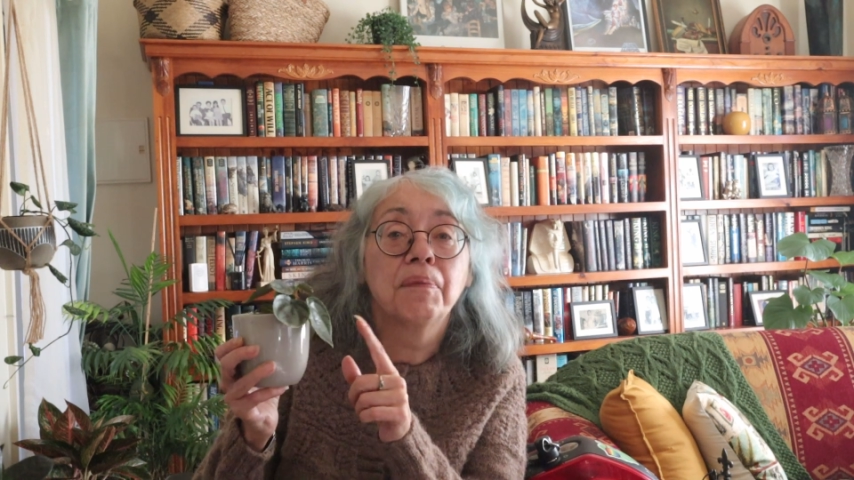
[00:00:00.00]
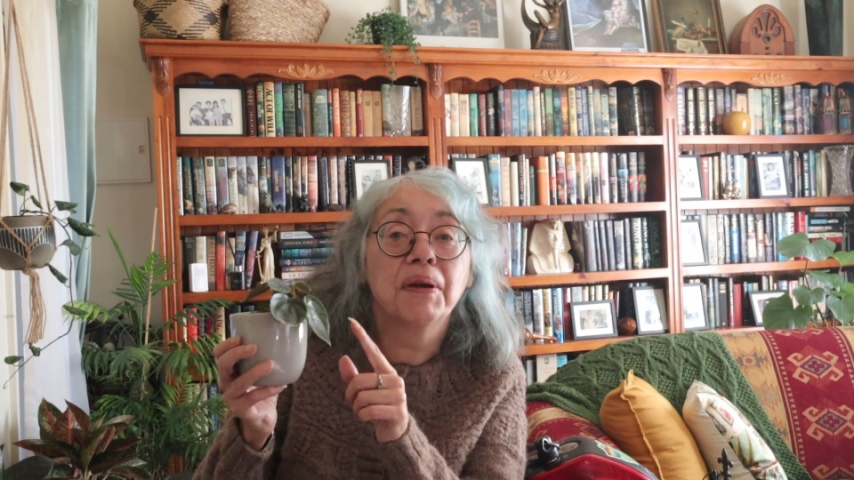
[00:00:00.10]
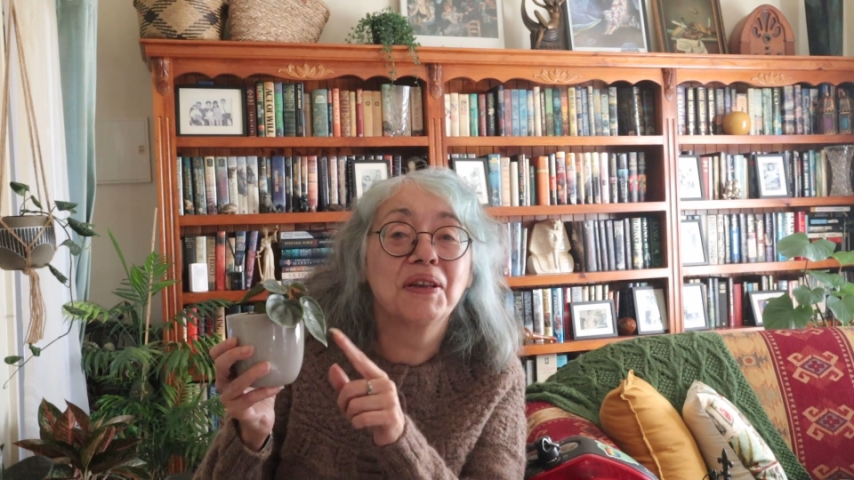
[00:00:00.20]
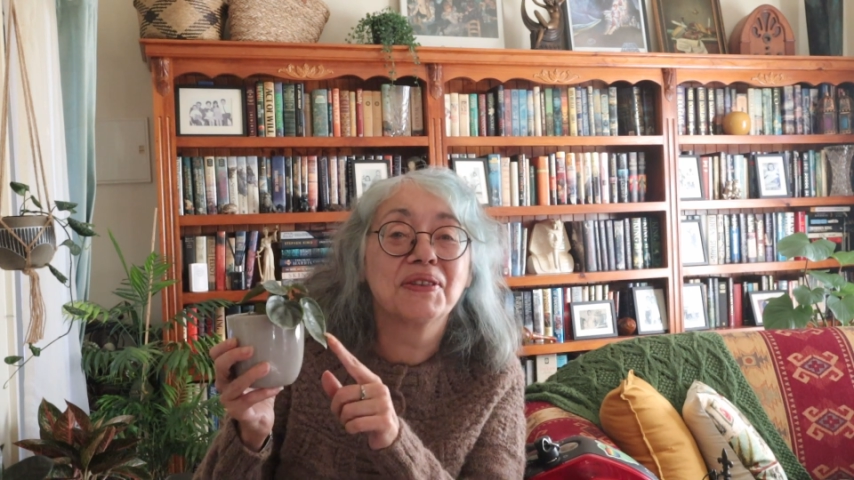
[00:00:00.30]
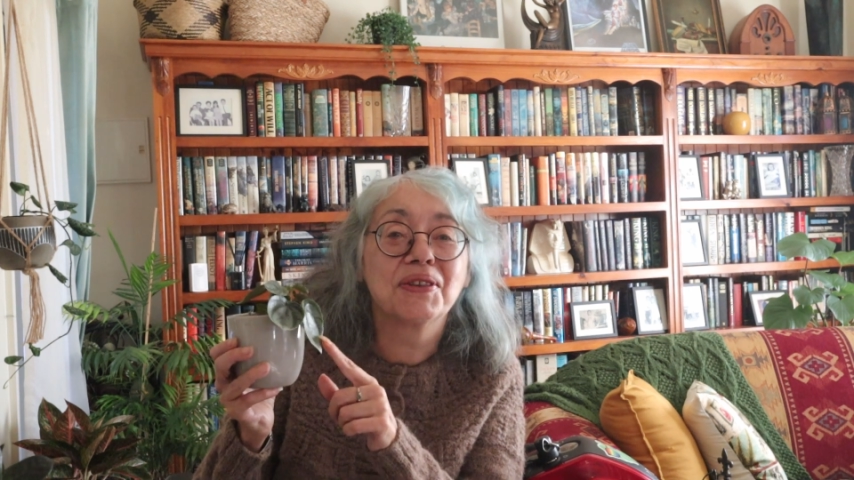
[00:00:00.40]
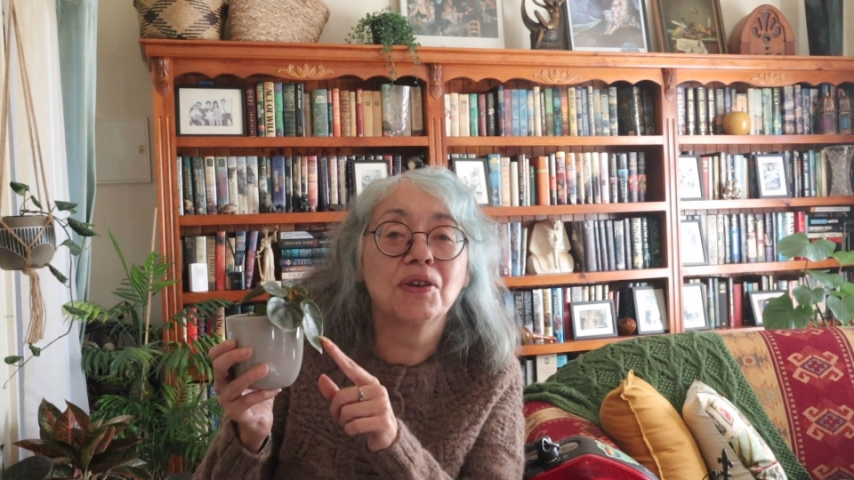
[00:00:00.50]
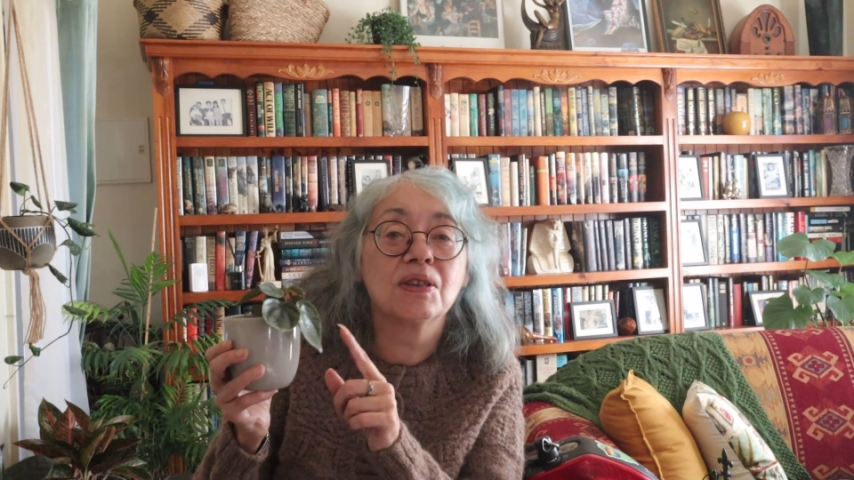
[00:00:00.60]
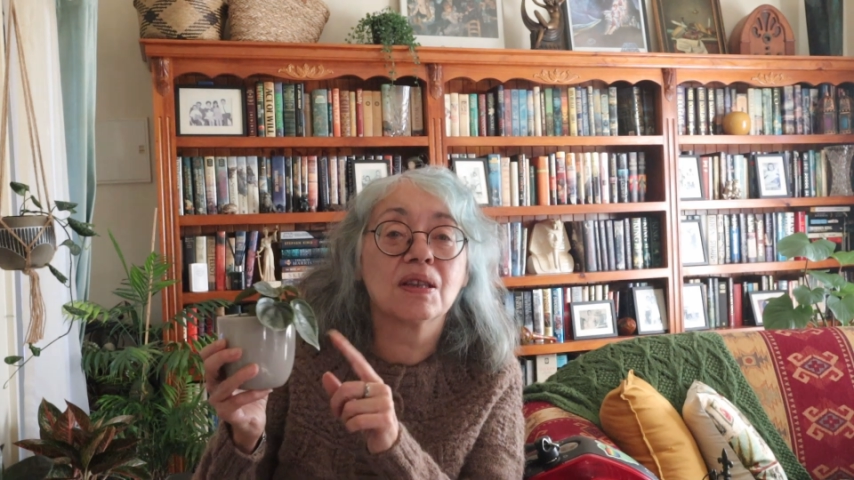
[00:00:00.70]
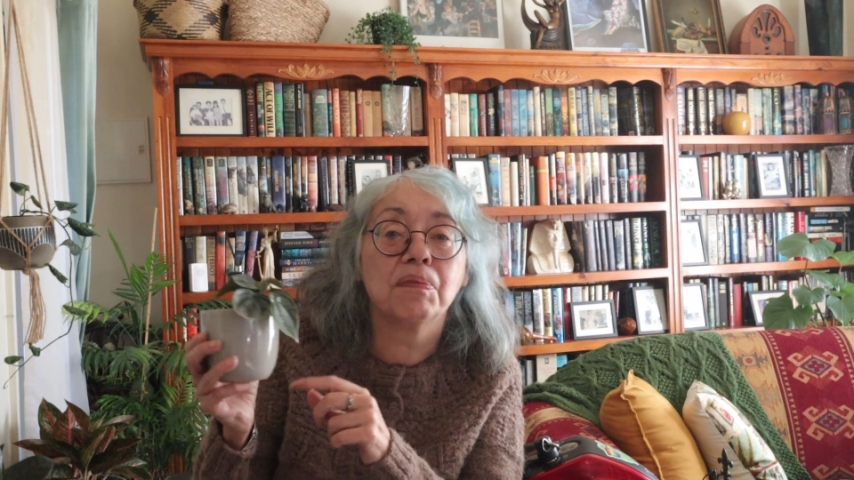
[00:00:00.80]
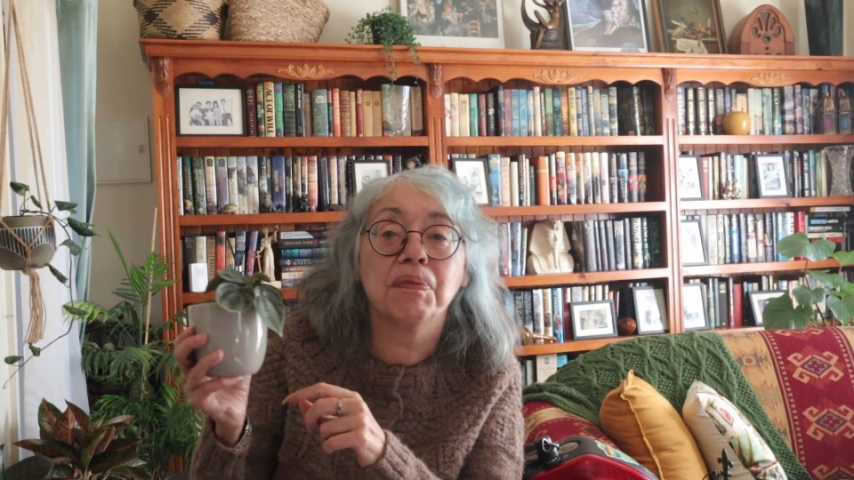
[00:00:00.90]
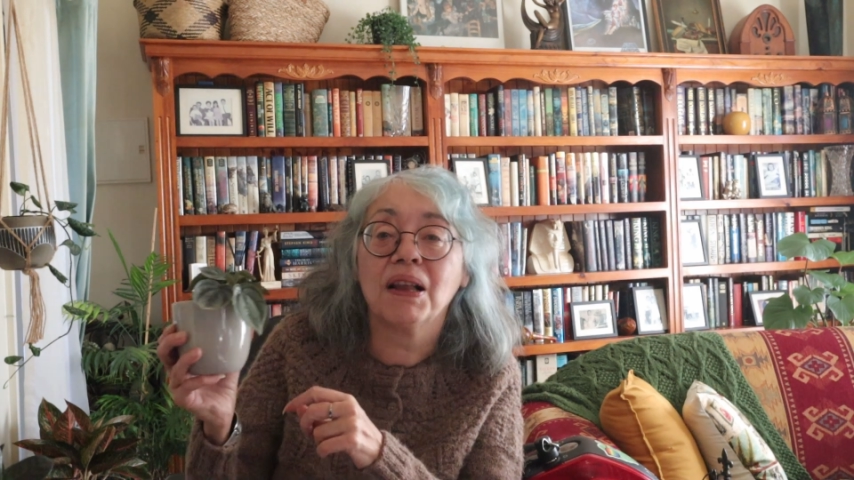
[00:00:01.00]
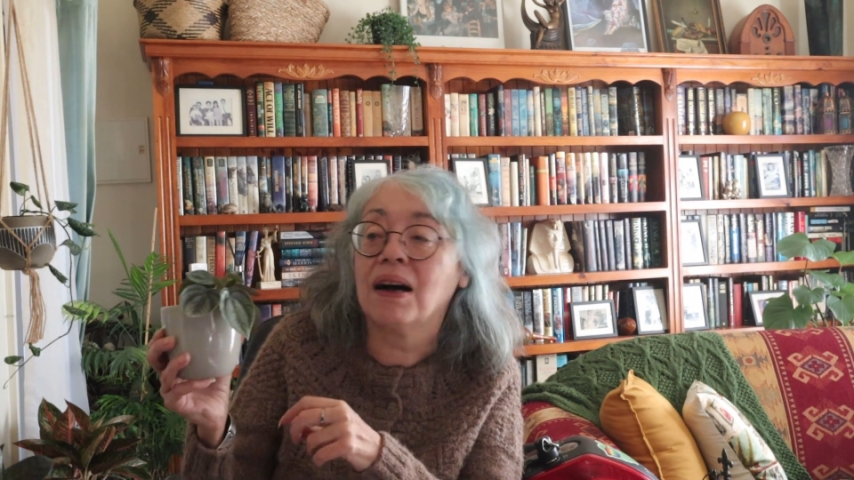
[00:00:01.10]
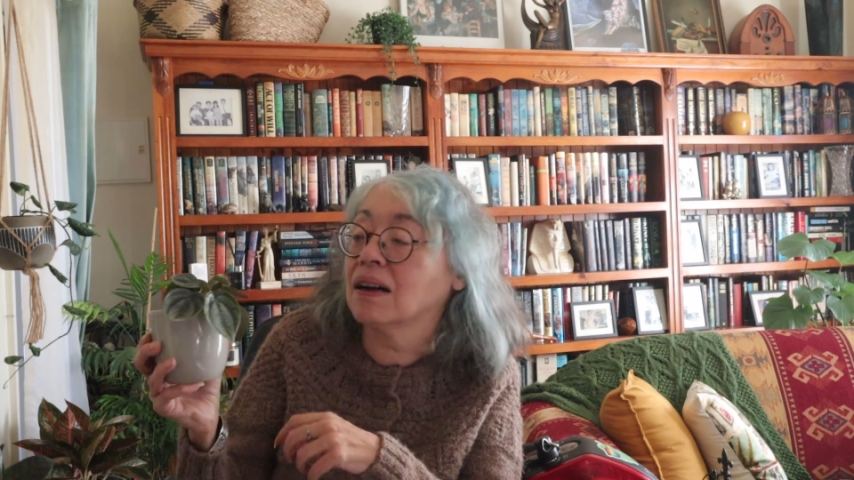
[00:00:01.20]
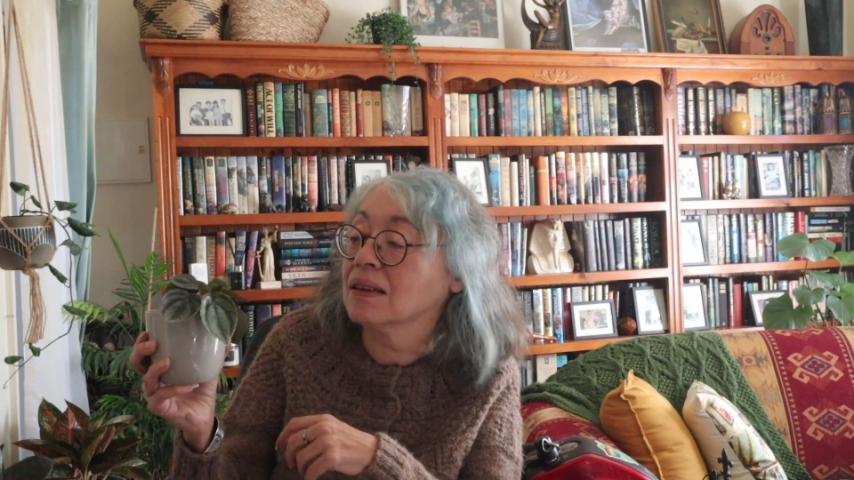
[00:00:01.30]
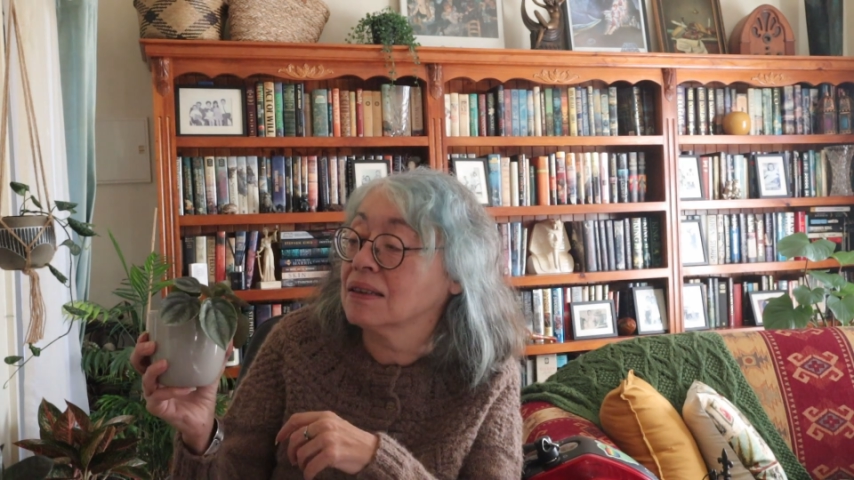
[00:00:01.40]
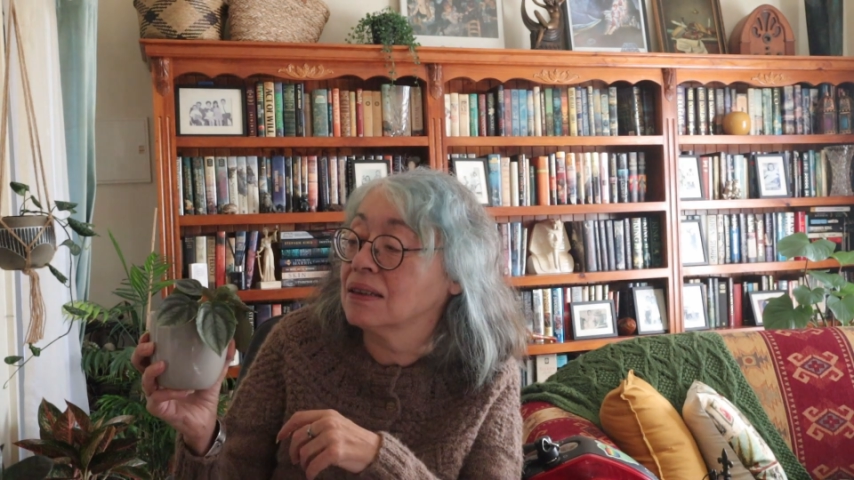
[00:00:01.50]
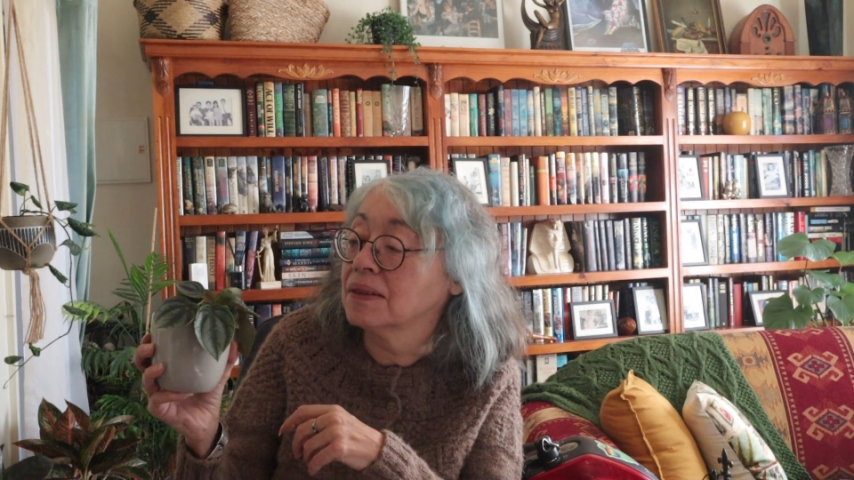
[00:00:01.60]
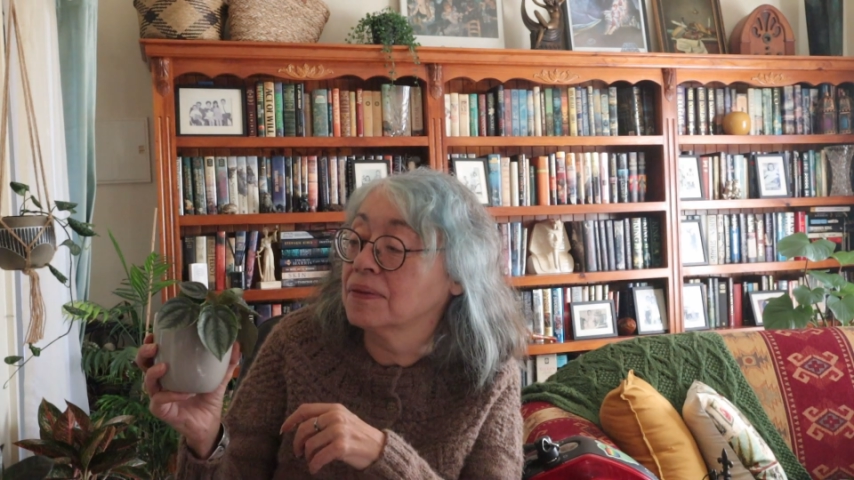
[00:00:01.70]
but it suits the plant.